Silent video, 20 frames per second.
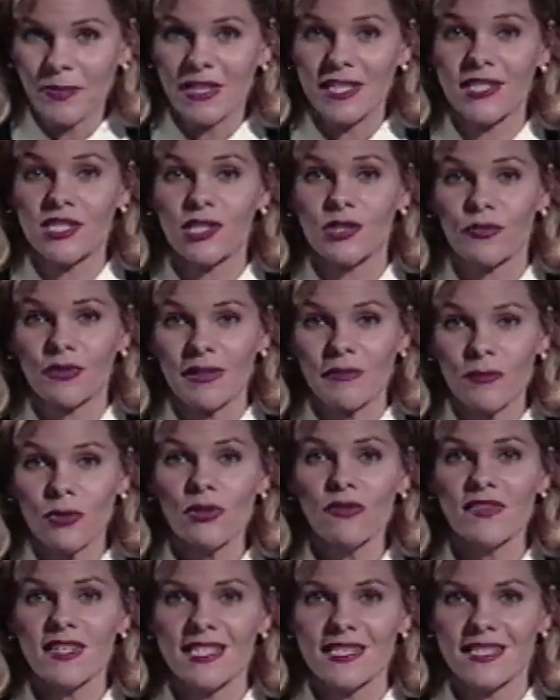is to
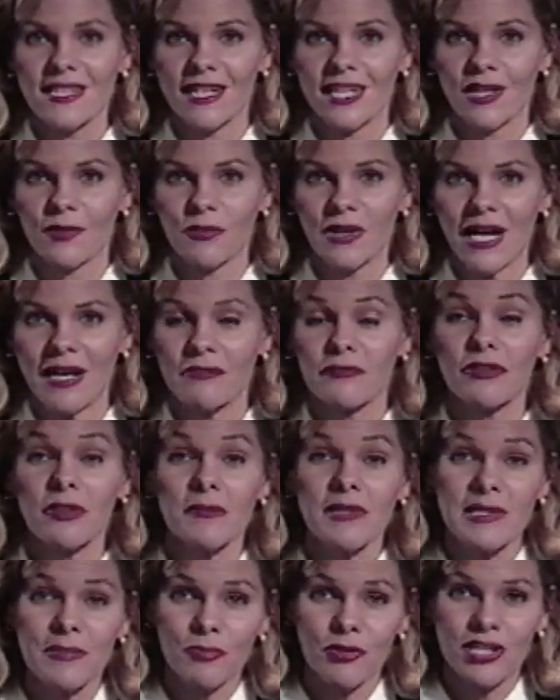remove the CD-ROM from
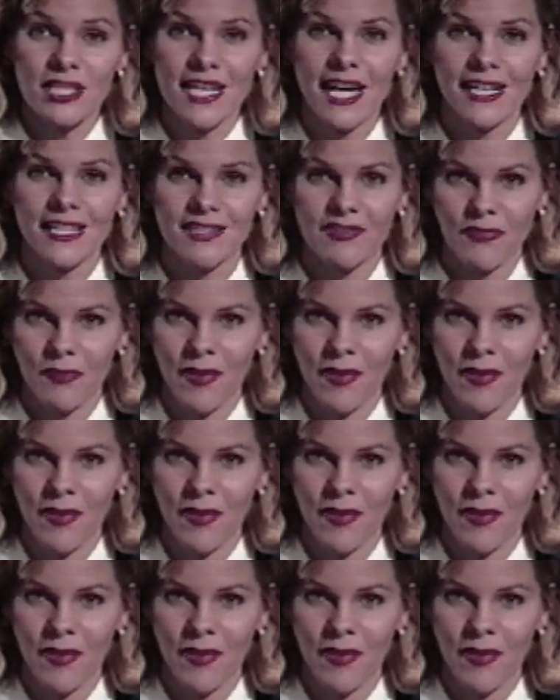its protective